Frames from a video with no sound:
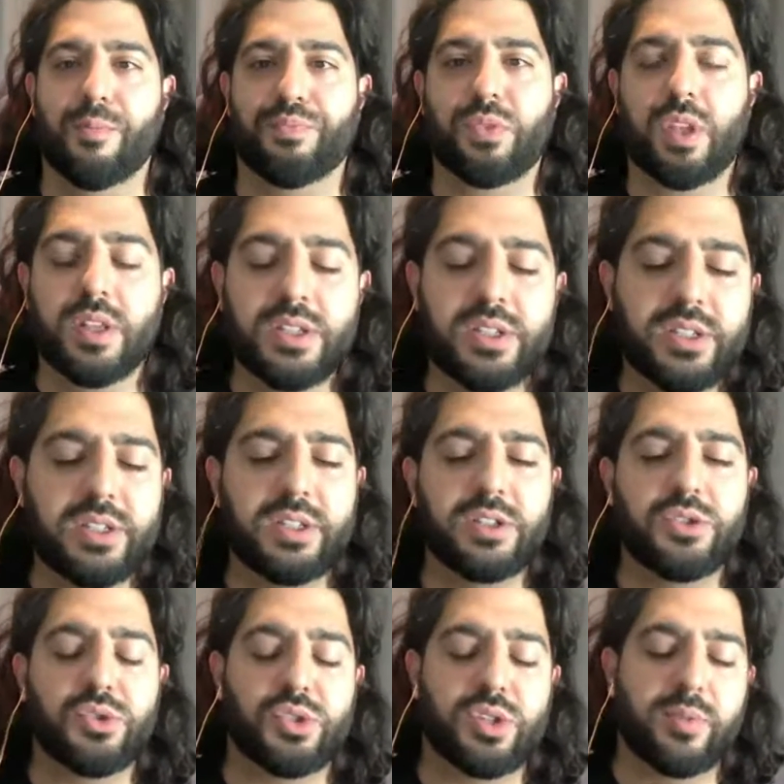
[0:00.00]
This is an
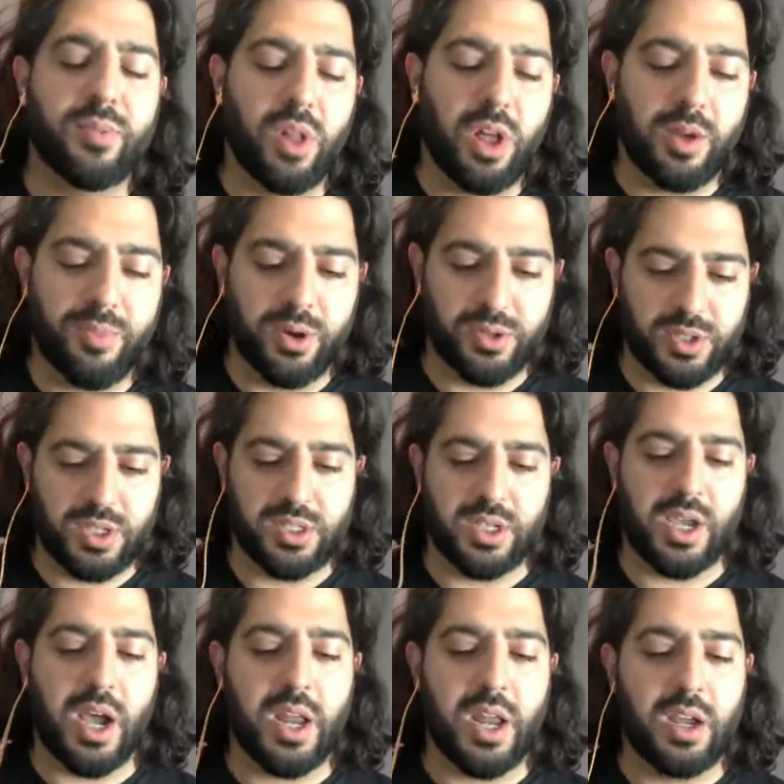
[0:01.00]
interesting blog post because it
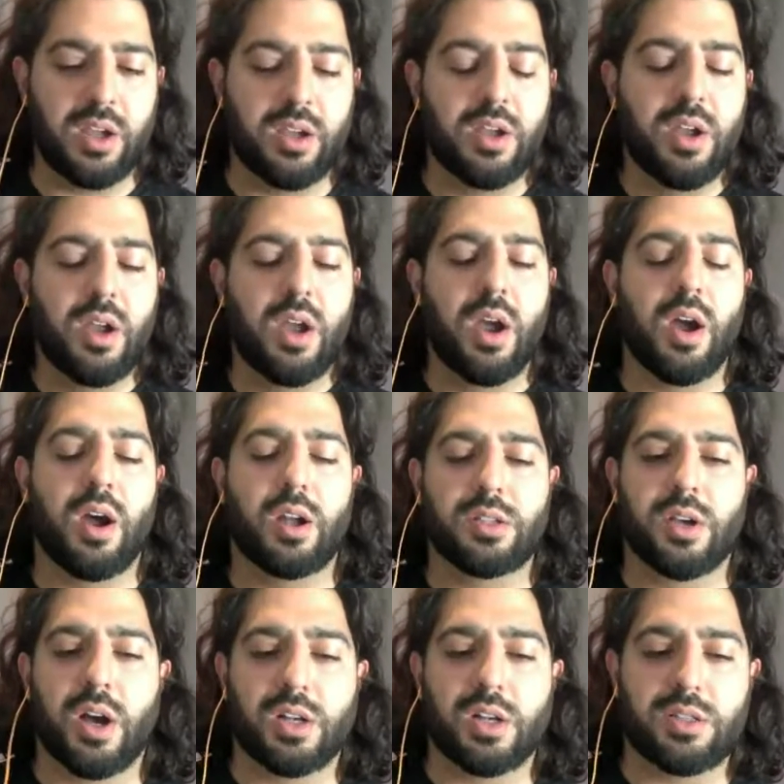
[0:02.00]
kind of
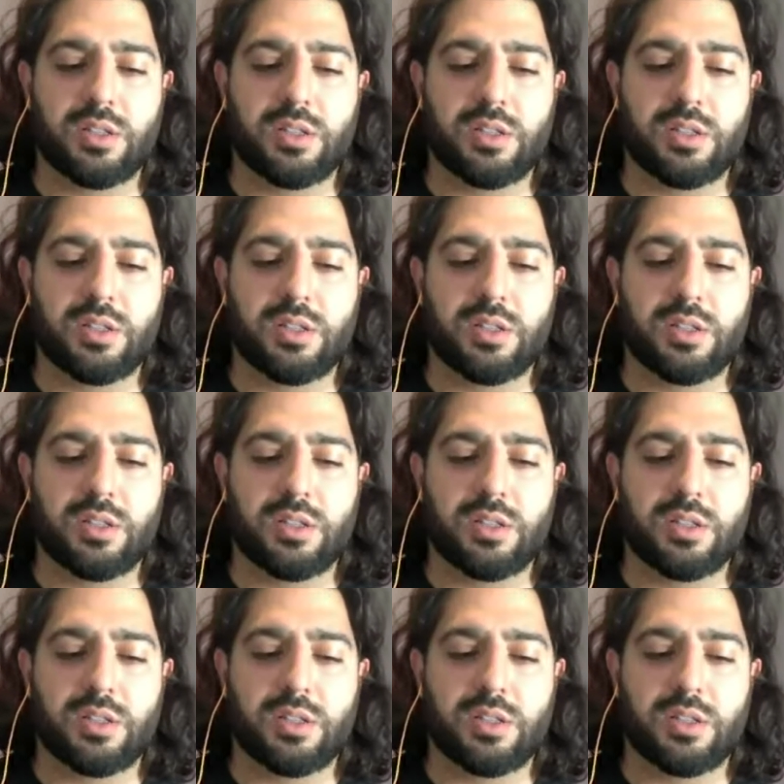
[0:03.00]
talks.